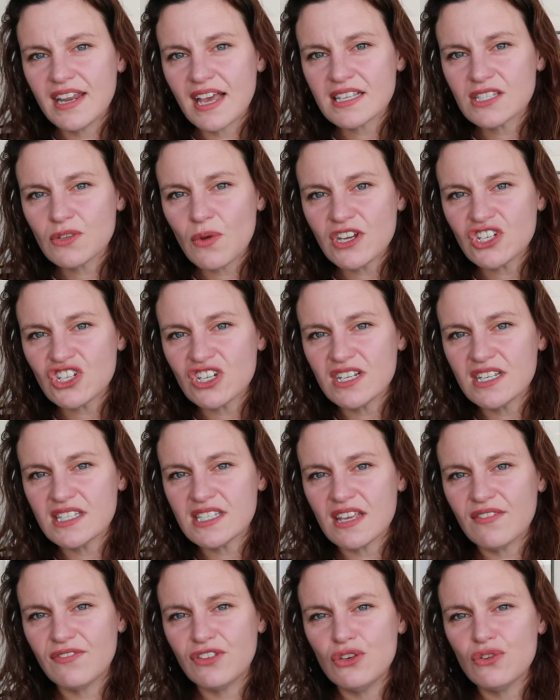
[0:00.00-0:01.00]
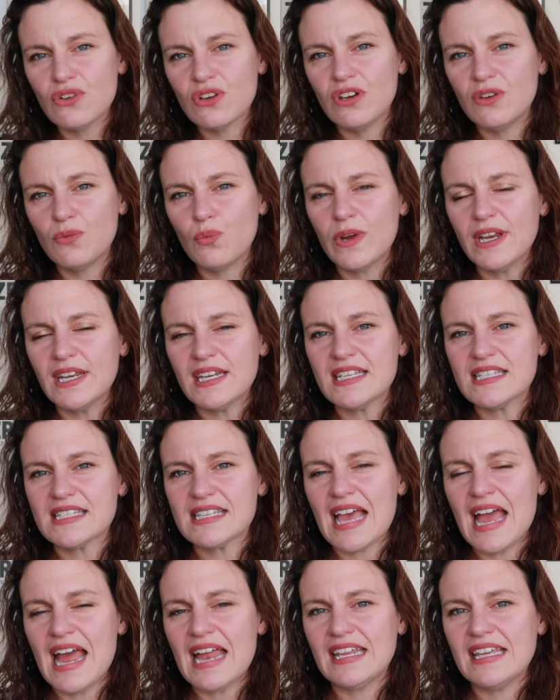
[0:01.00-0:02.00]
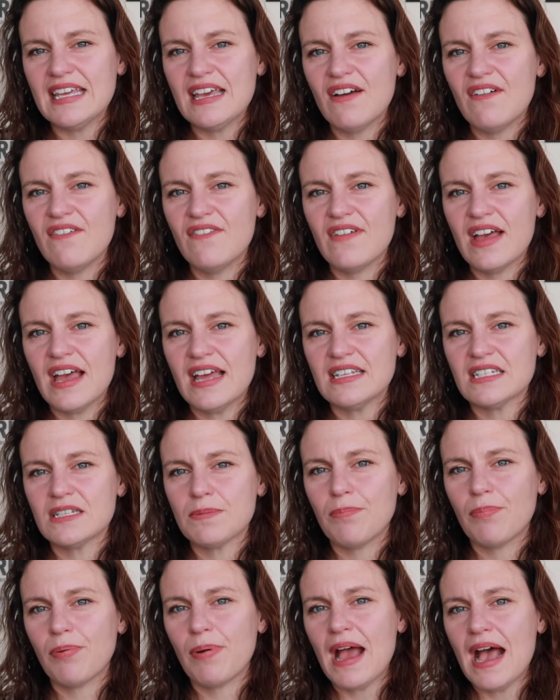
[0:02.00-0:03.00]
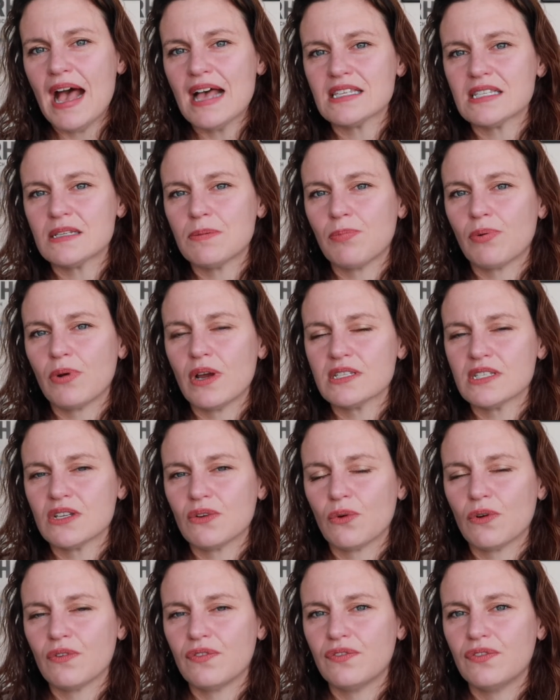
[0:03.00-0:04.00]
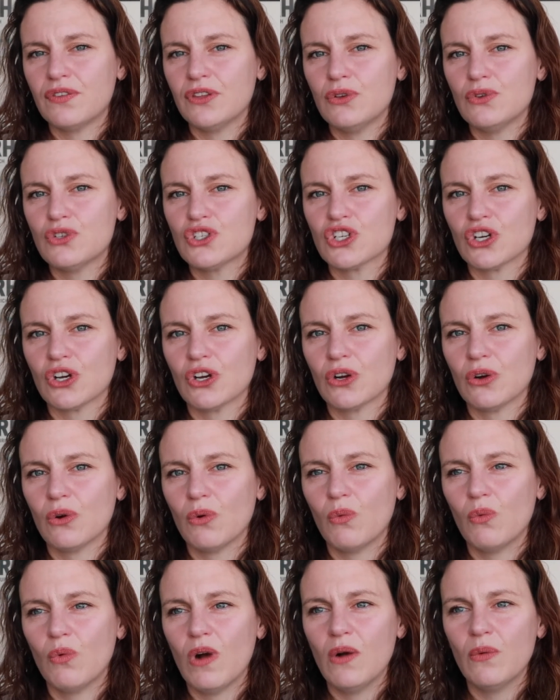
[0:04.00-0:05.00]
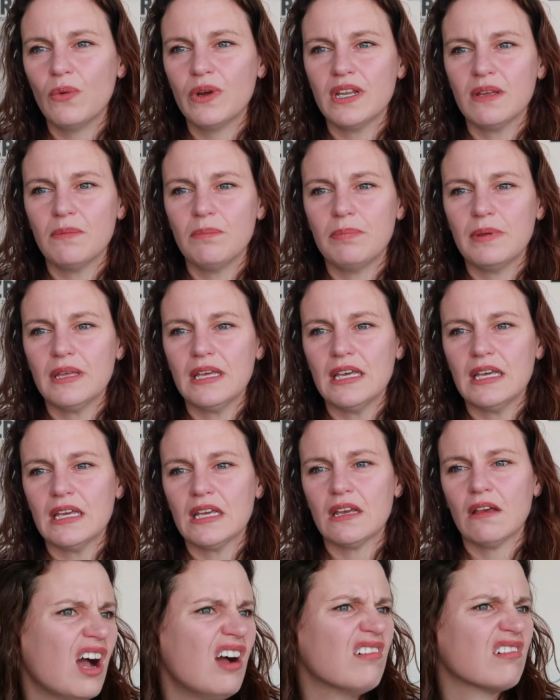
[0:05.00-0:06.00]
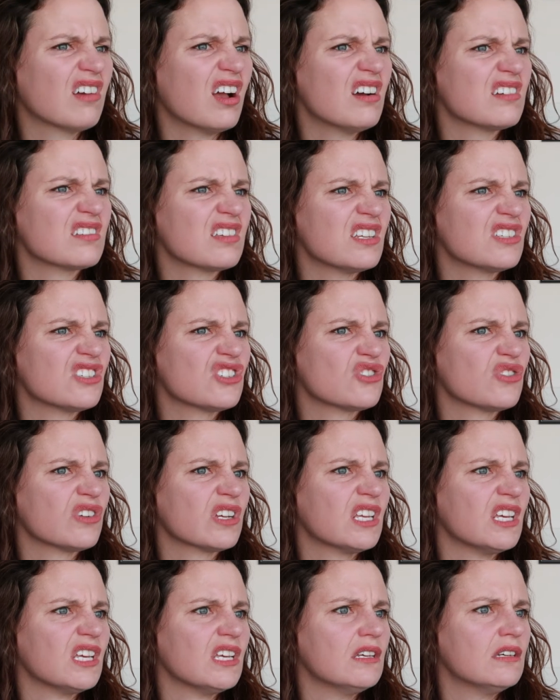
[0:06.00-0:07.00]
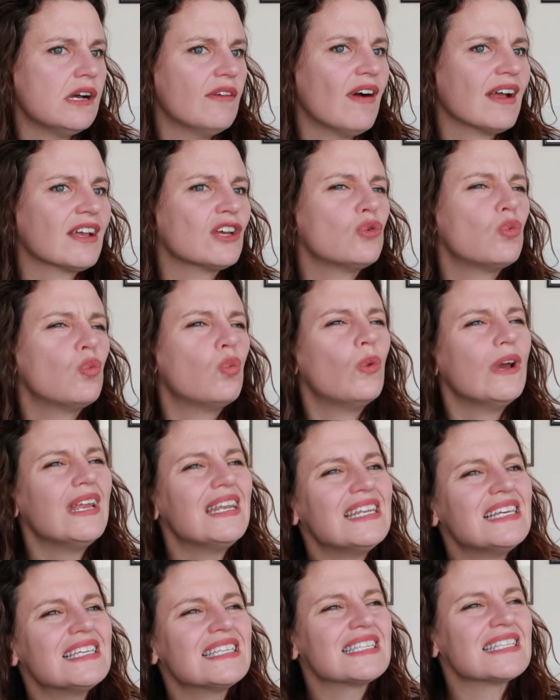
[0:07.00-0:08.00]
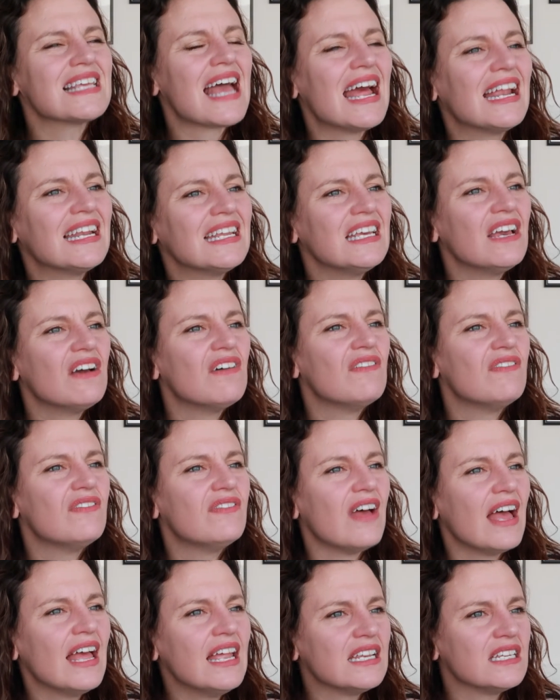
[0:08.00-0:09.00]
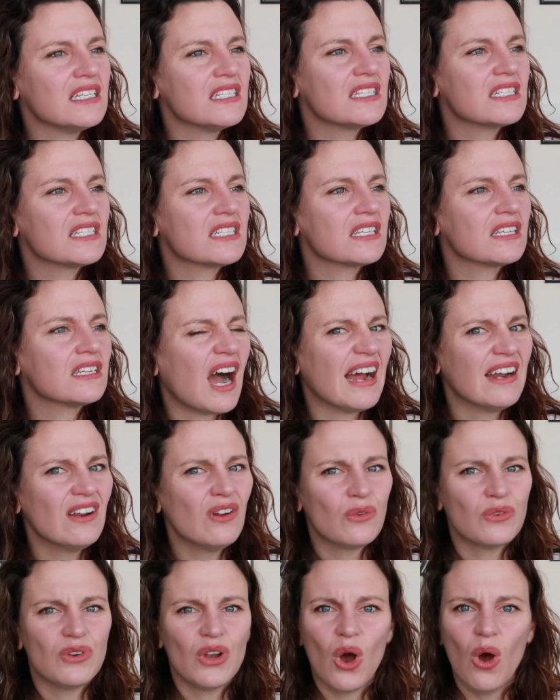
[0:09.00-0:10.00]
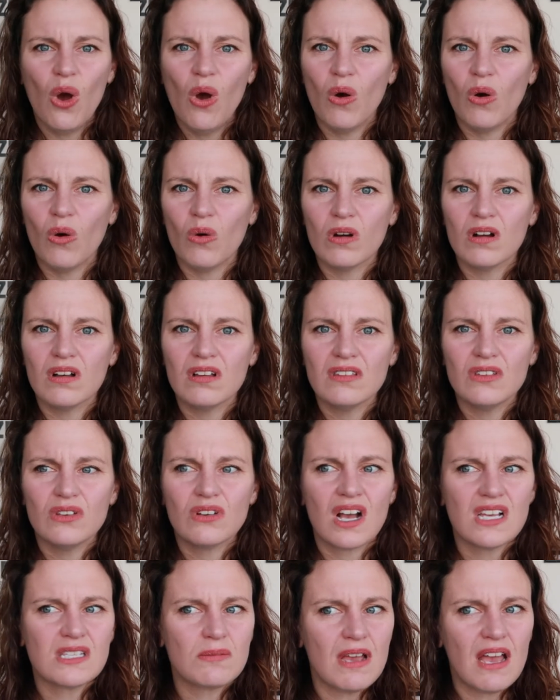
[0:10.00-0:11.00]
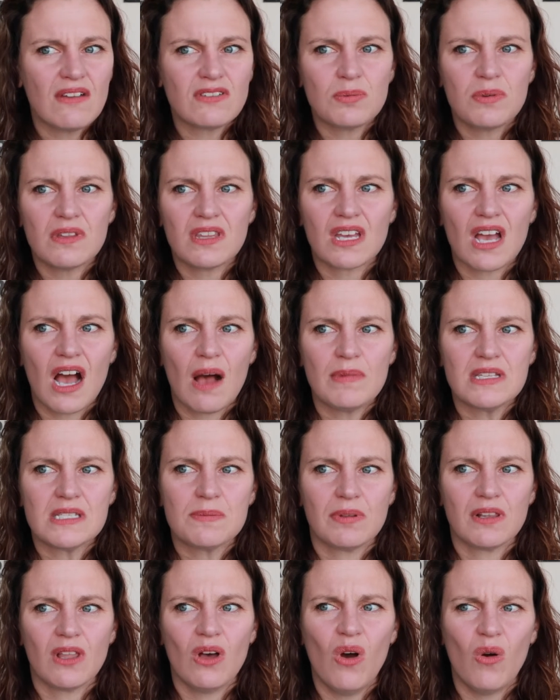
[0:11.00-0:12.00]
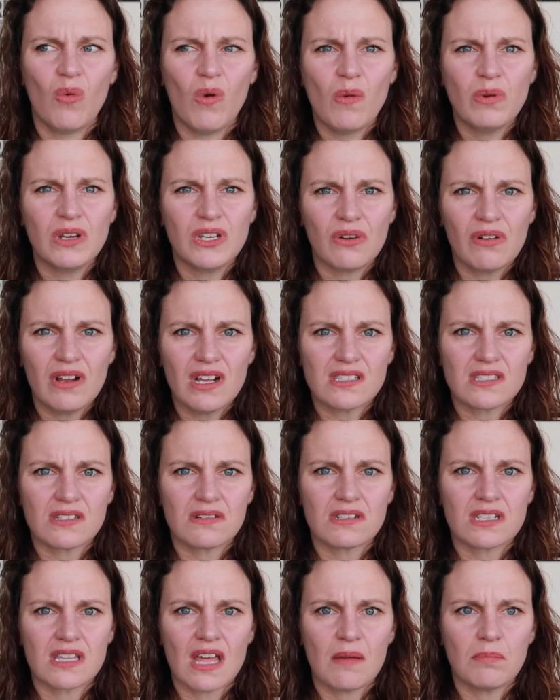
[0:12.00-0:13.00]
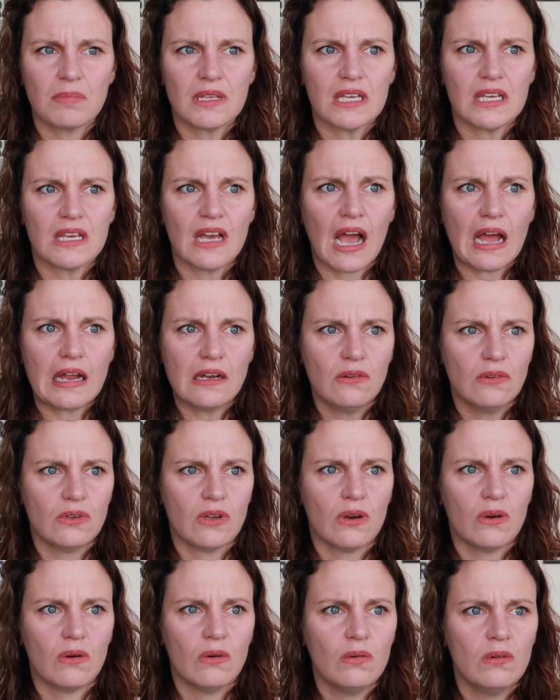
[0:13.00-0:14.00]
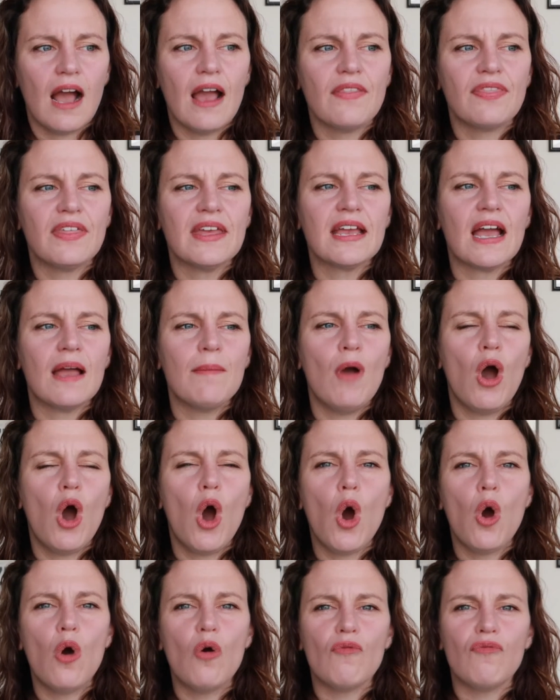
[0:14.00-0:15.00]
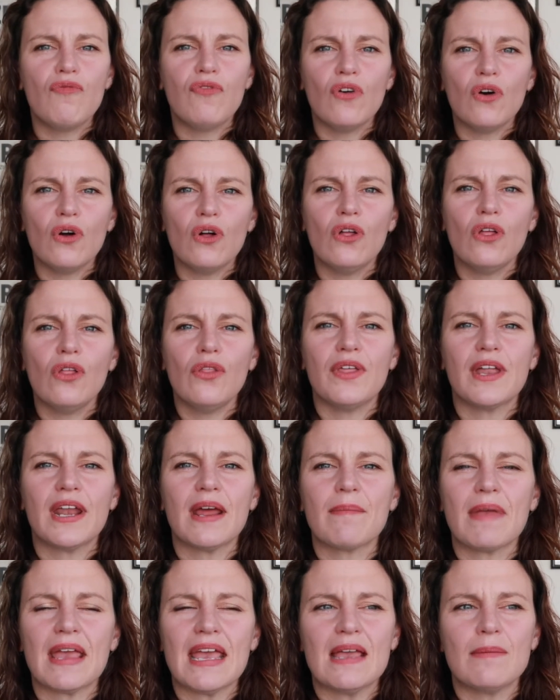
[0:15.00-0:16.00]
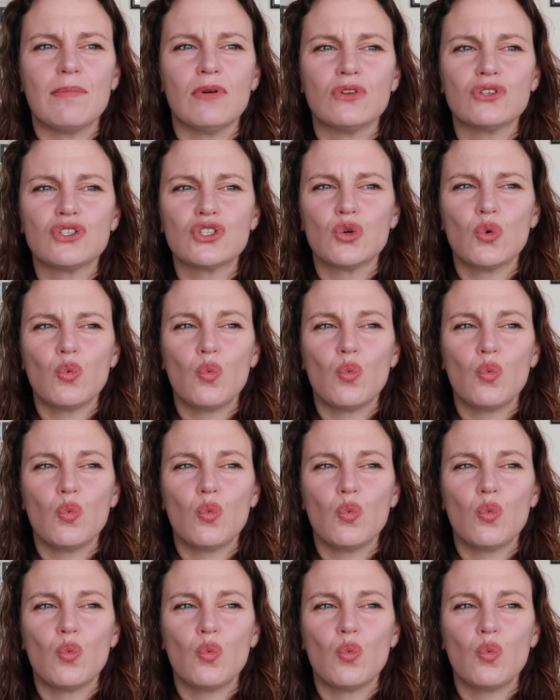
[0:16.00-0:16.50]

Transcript: next question is, if you could witness any event, past, present, or future, what would it be? Oh gosh, that's tricky. If I could witness any event, I don't know. You guys might have to put in the comments below, what would your answer to that be? I don't know. I think I'm hopeful that I'm able to